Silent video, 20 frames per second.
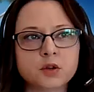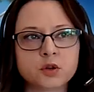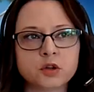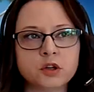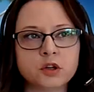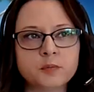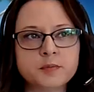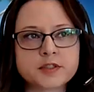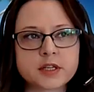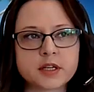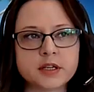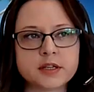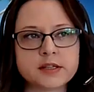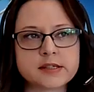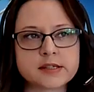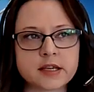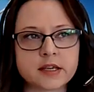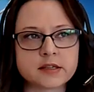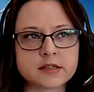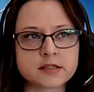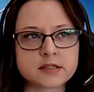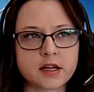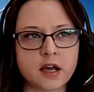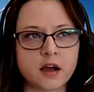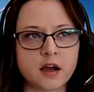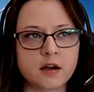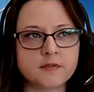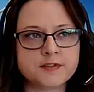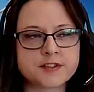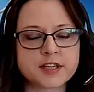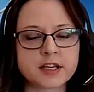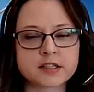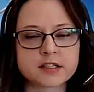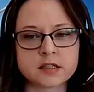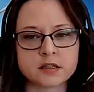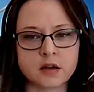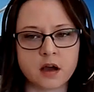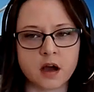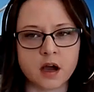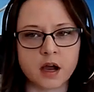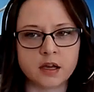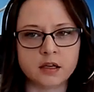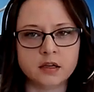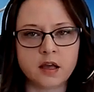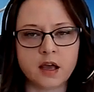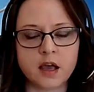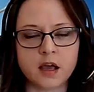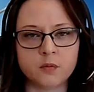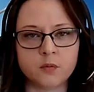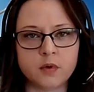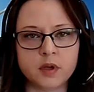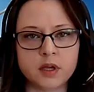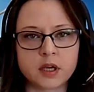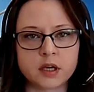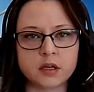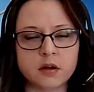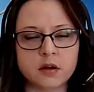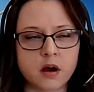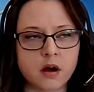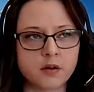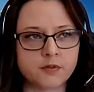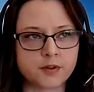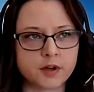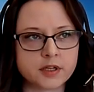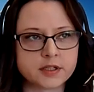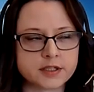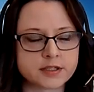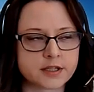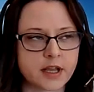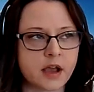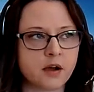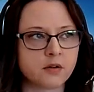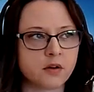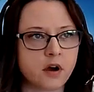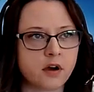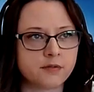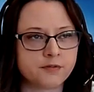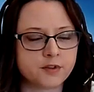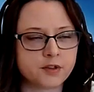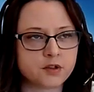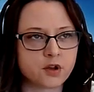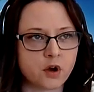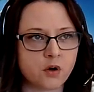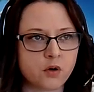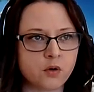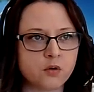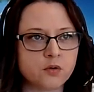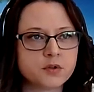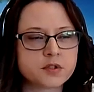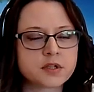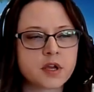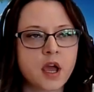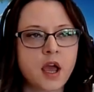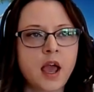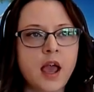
groups consist of 6 to 9, and we can offer a discount off of those.